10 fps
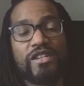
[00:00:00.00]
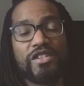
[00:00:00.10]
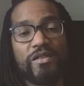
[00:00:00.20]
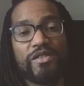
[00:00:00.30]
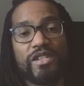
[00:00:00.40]

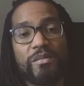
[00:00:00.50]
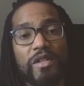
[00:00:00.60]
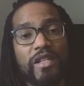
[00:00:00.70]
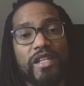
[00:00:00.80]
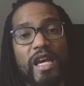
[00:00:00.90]
Jeff is
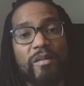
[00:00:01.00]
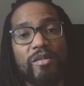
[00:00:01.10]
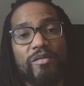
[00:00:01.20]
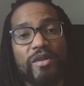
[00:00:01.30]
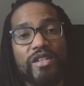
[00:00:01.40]
completely capable
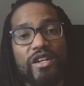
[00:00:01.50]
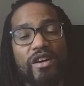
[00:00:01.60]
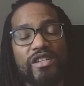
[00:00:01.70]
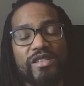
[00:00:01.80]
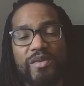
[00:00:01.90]
of building a
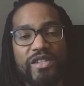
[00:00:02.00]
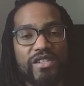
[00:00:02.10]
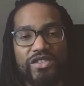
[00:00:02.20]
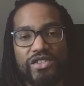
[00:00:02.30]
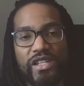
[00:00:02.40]
harness, but this
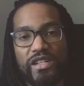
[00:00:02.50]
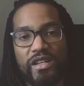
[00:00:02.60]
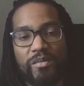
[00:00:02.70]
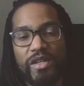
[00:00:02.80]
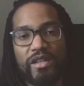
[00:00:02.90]
just ended
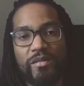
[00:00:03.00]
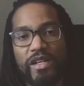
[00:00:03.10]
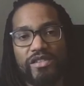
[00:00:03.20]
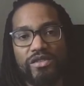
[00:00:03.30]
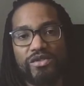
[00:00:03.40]
up being the
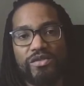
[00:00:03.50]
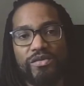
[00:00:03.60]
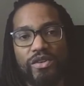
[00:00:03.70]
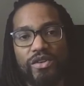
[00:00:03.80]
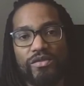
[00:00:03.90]
best solution
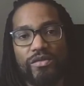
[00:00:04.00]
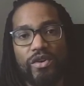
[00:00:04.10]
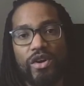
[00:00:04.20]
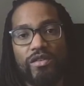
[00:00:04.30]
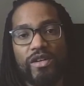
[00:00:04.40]
for
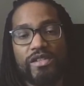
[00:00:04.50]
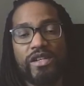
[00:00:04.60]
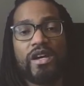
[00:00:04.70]
all of us.